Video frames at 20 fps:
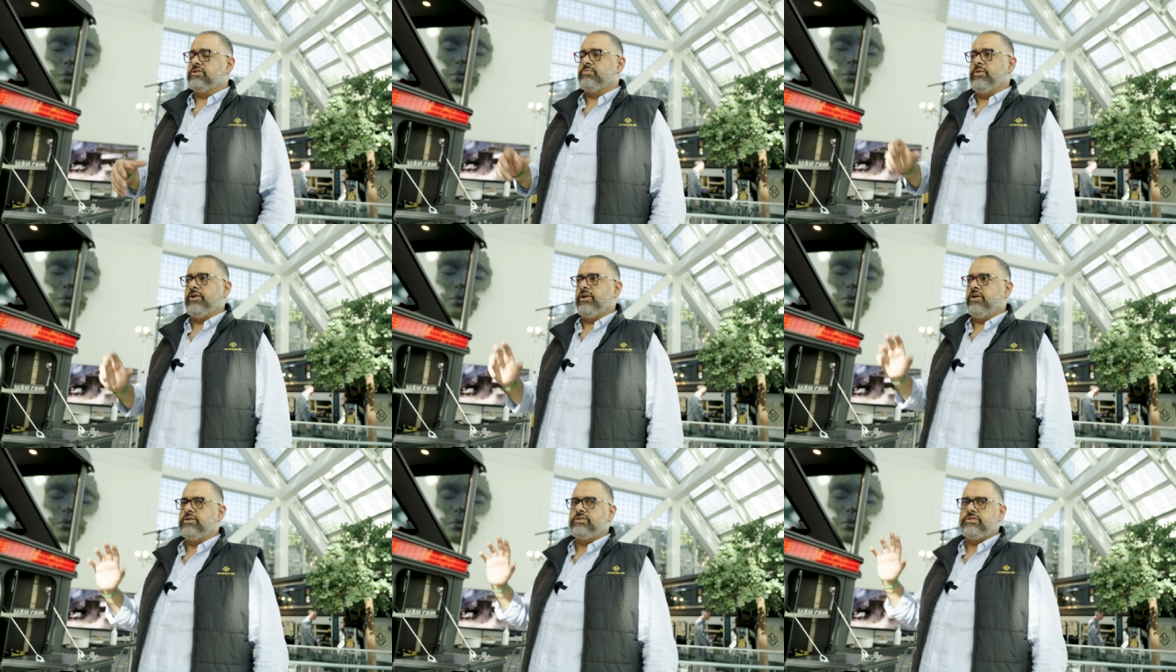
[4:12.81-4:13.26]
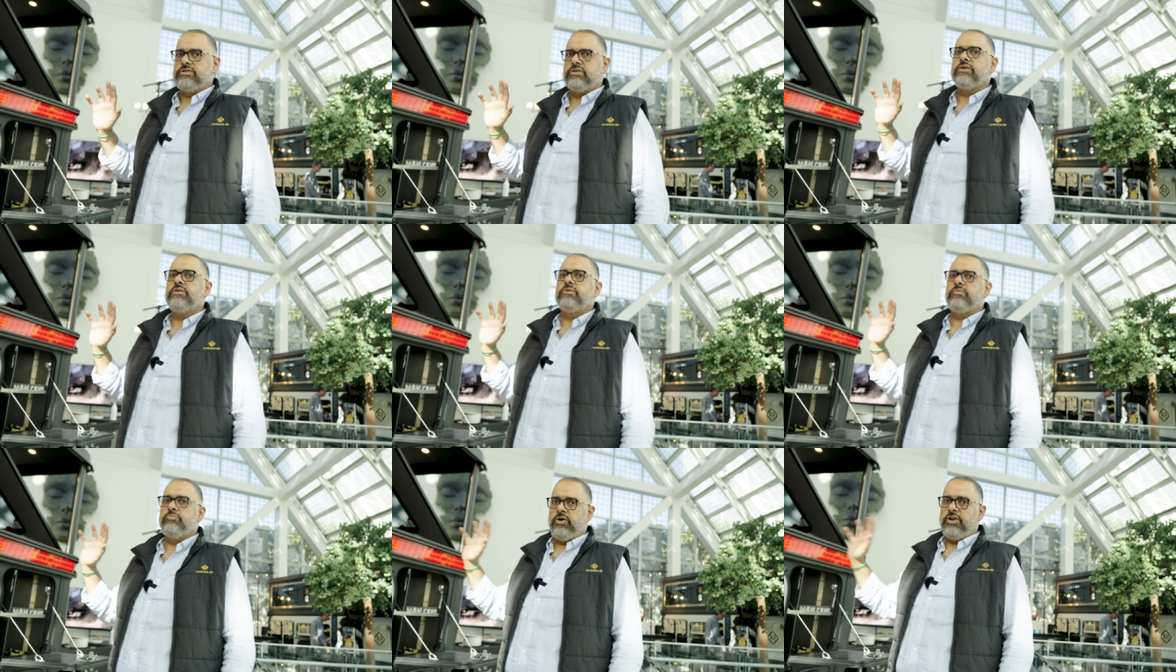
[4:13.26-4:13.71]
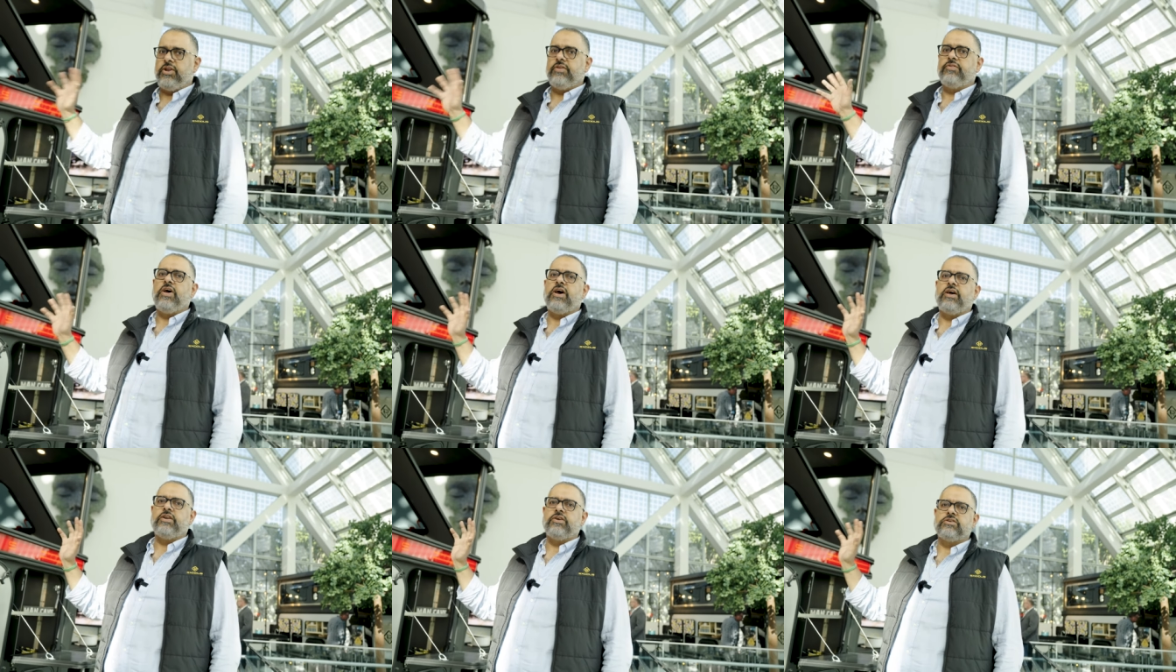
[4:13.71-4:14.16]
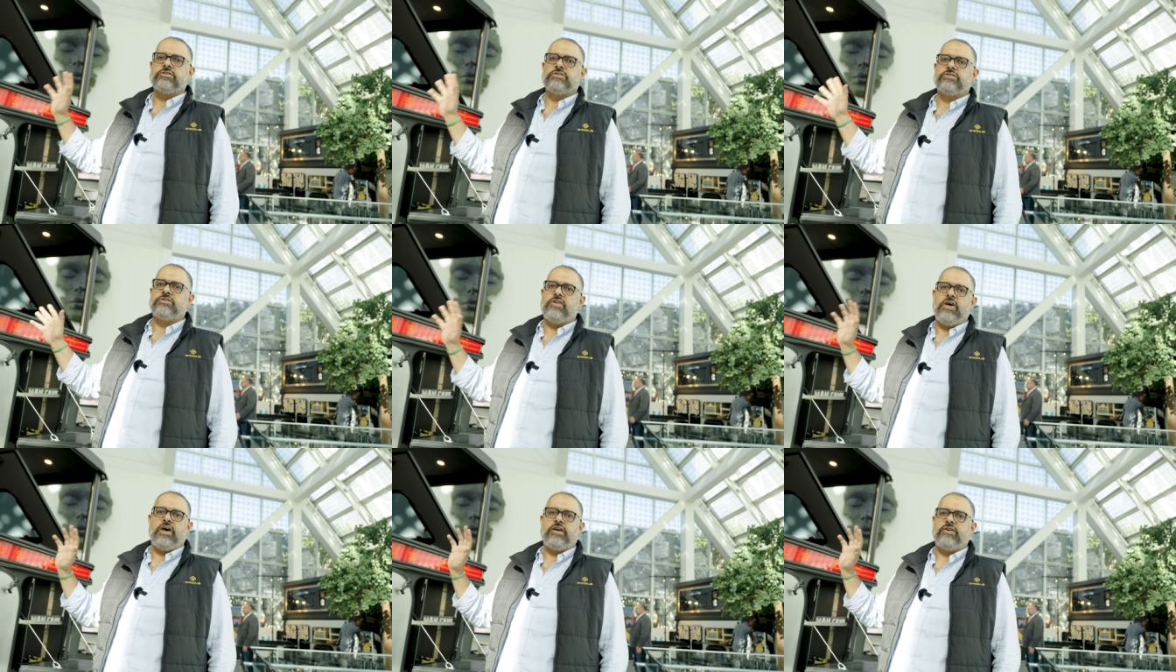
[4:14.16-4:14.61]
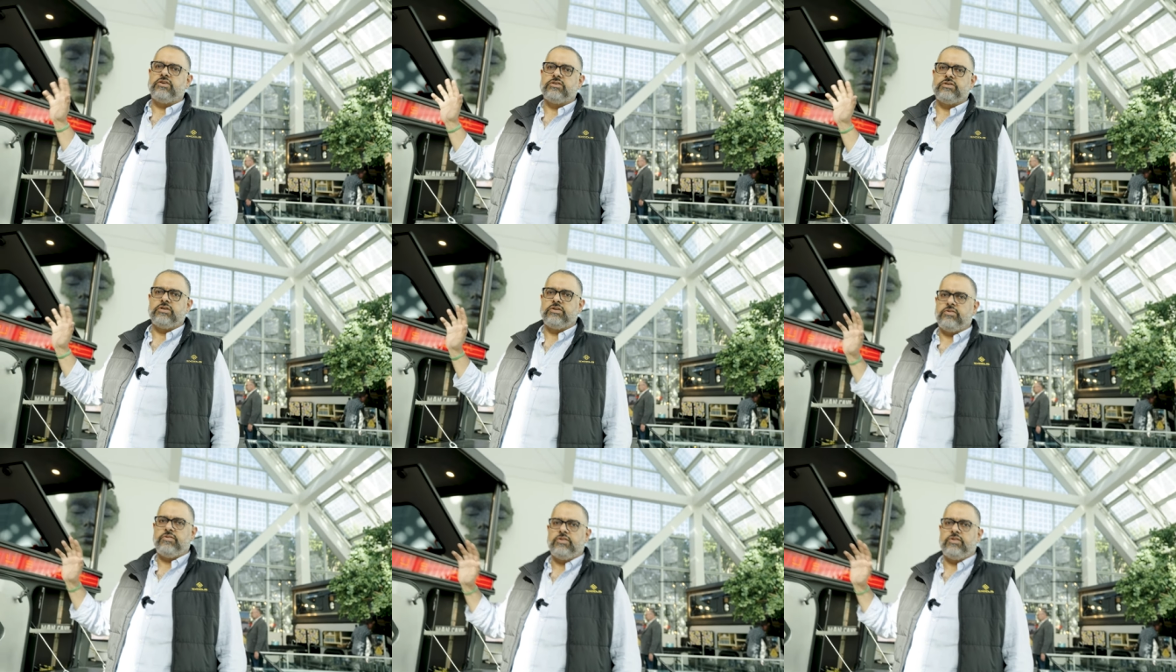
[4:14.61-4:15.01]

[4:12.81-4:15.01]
But, but that is that is